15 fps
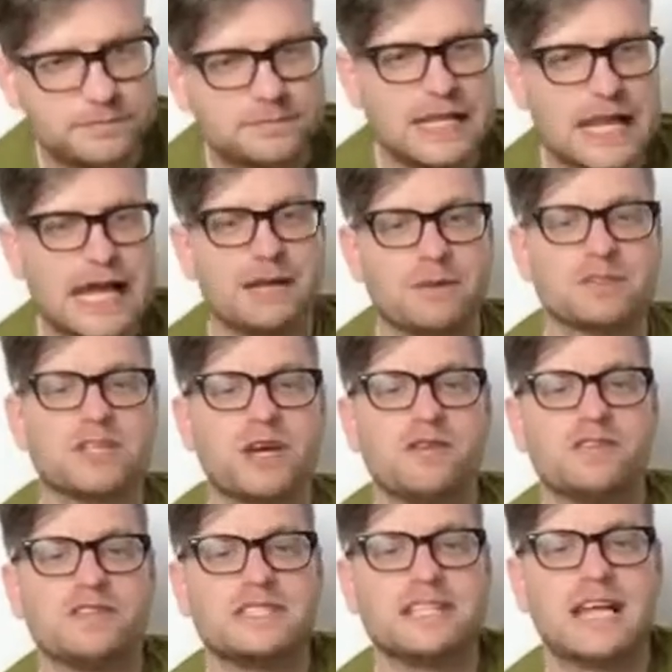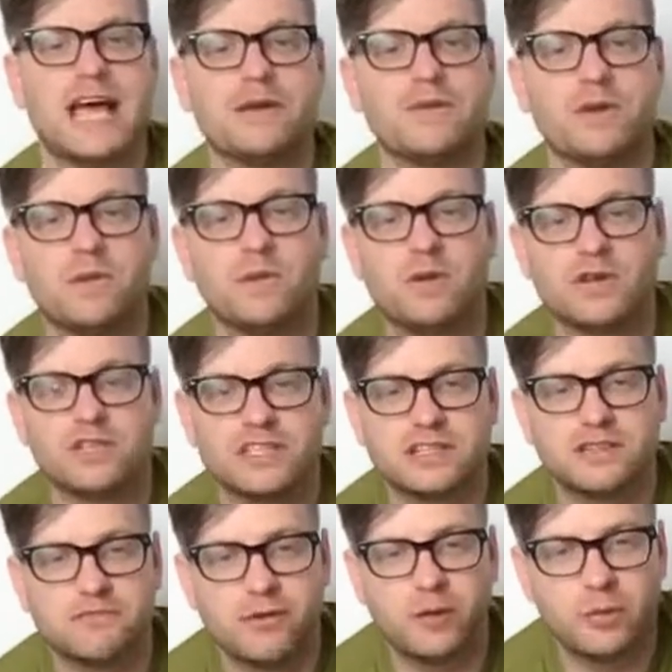Danny was over today. We were watching the
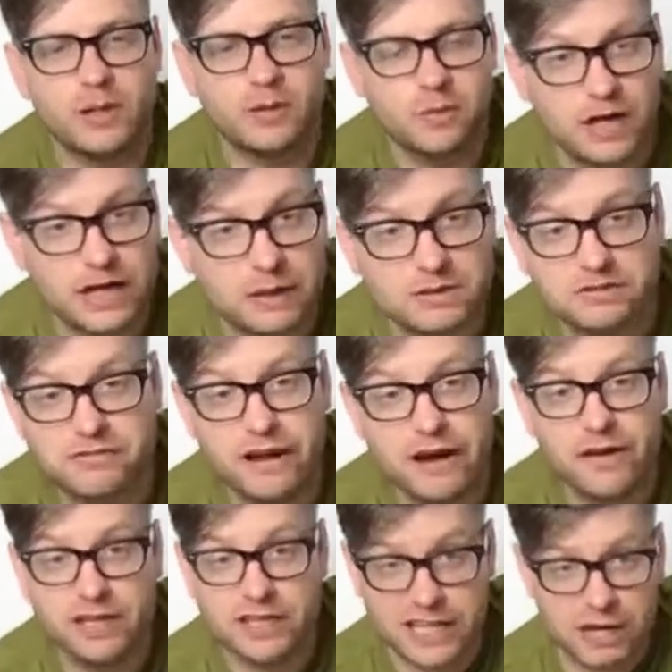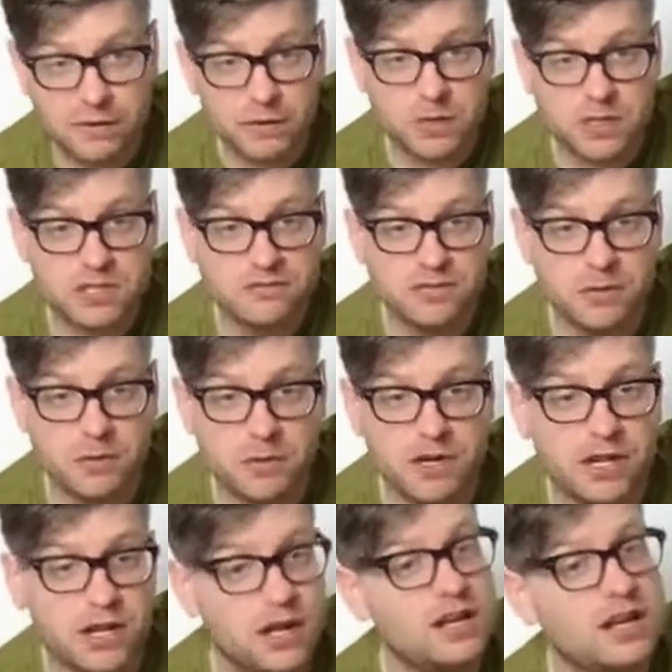Formula One. It was a very... Did anyone watch the Formula One?
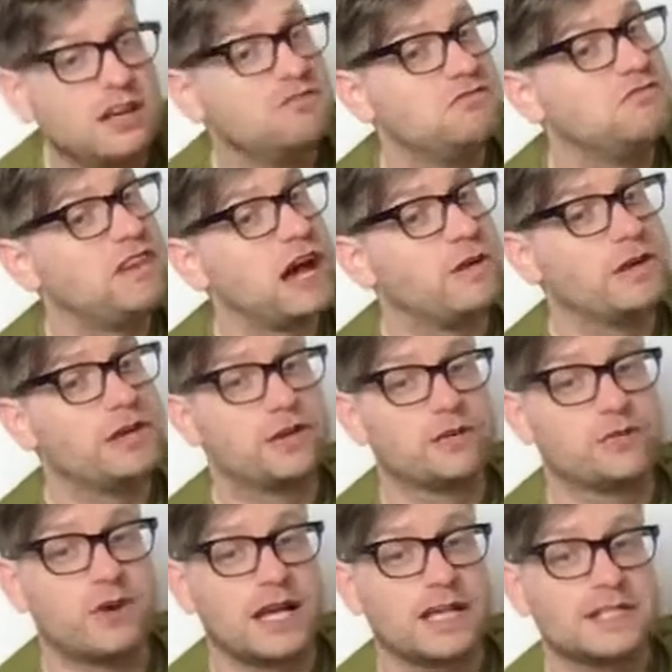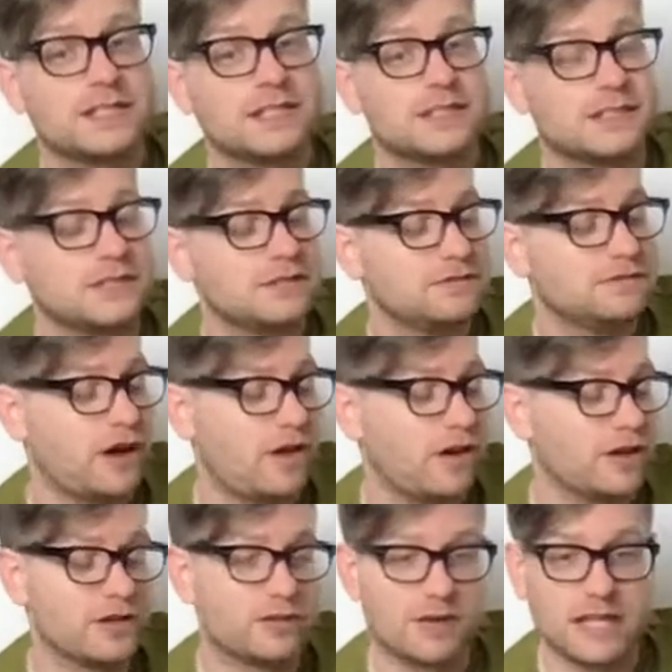Very good race. Very
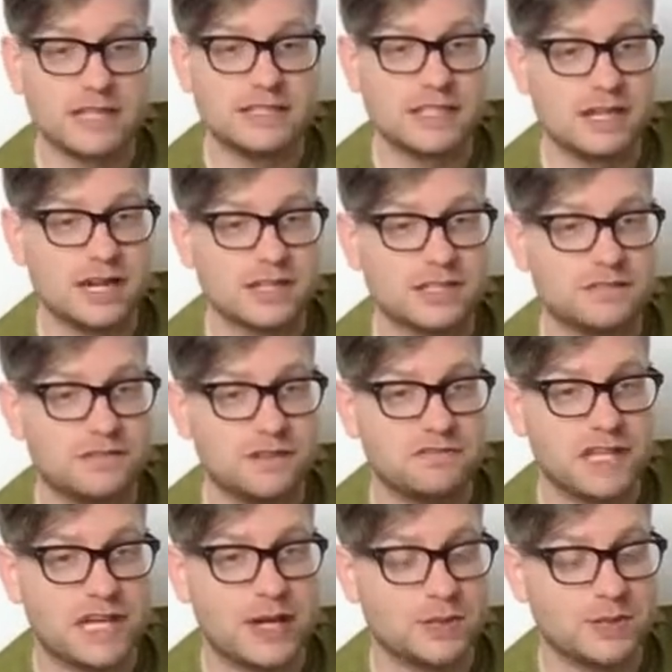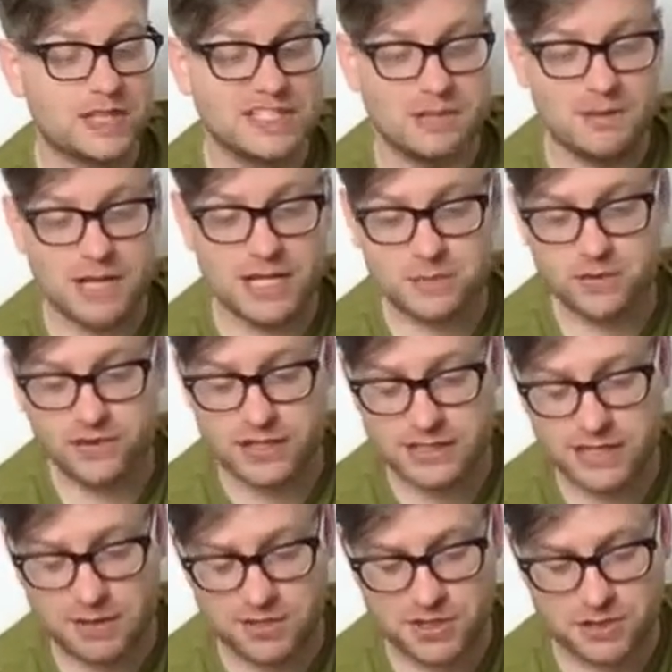good race. The last 15 or 20 minutes were
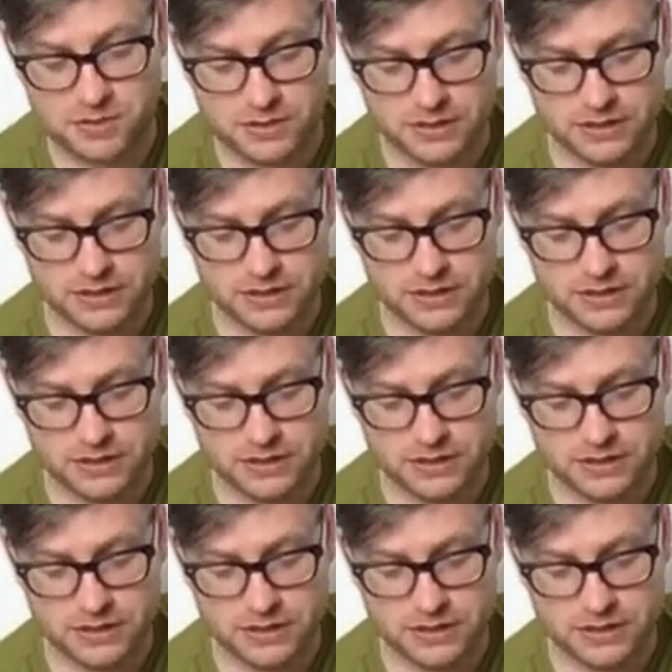exceptional.